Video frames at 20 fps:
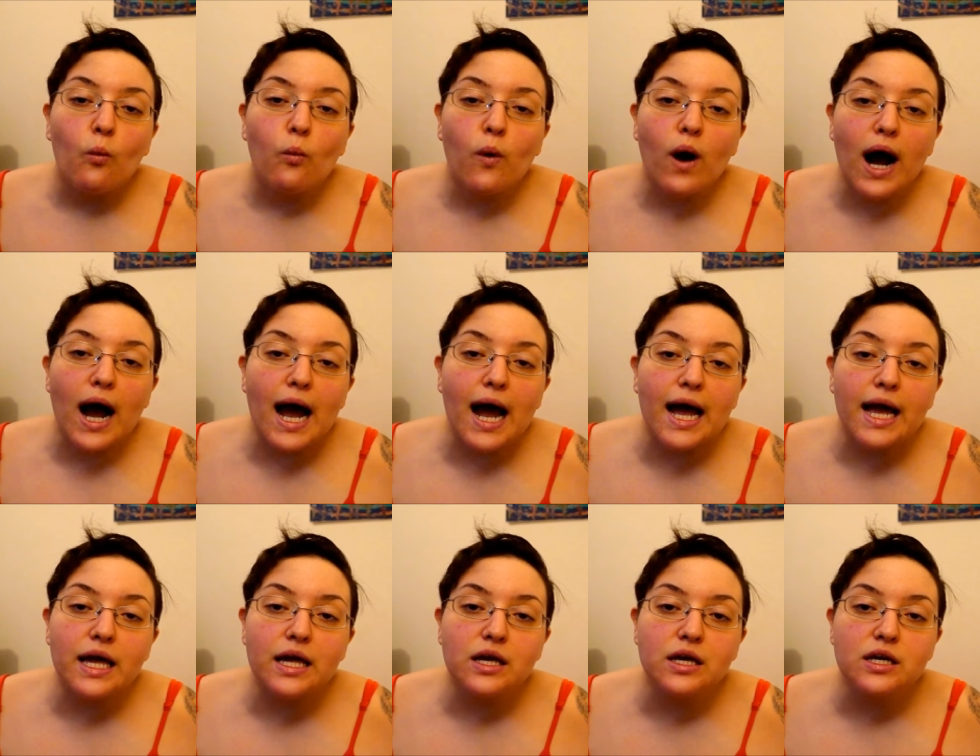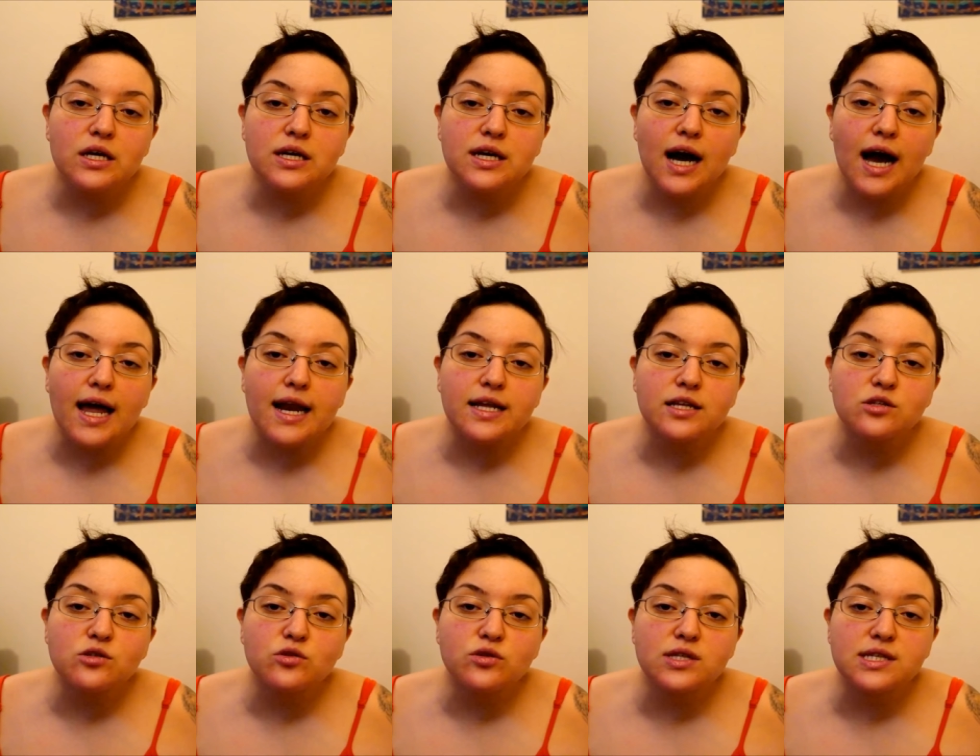Why you
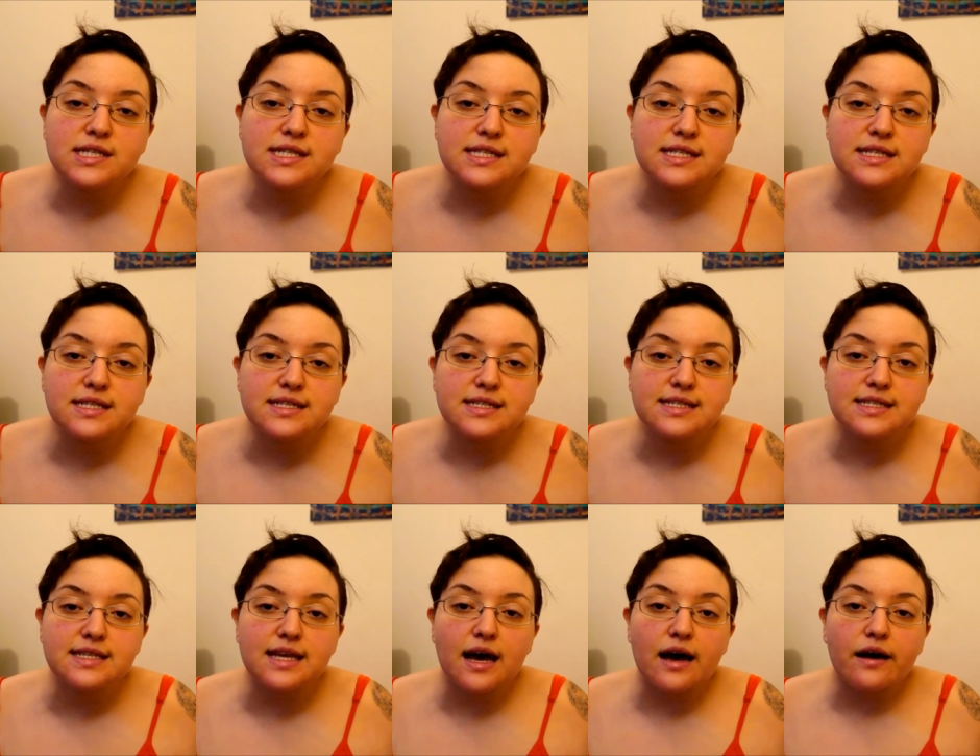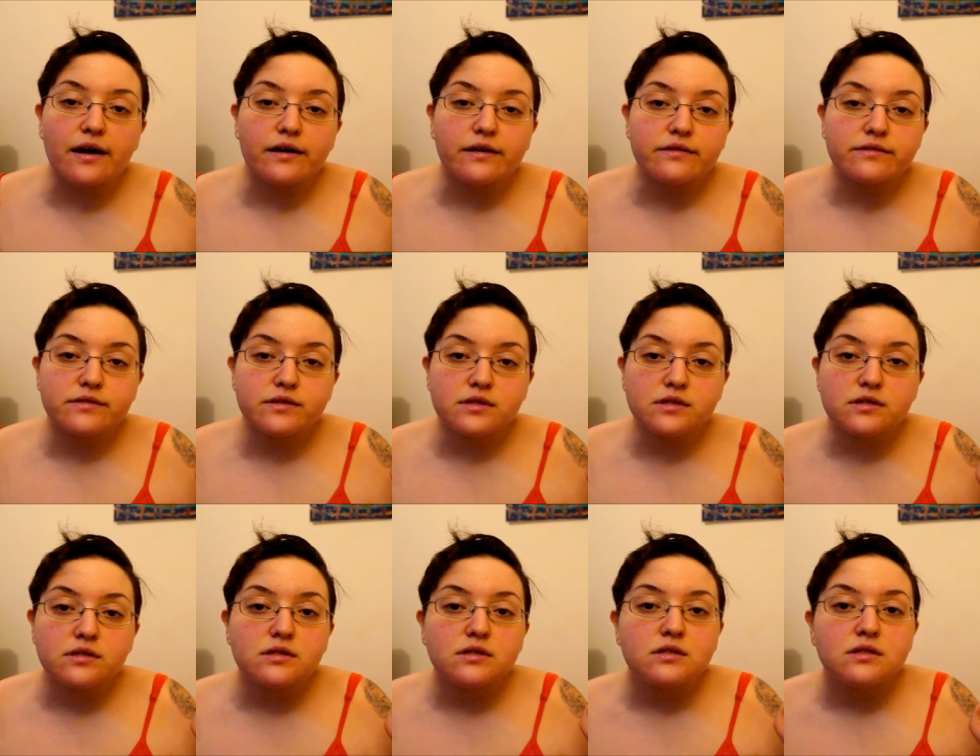gotta do this to yourselves?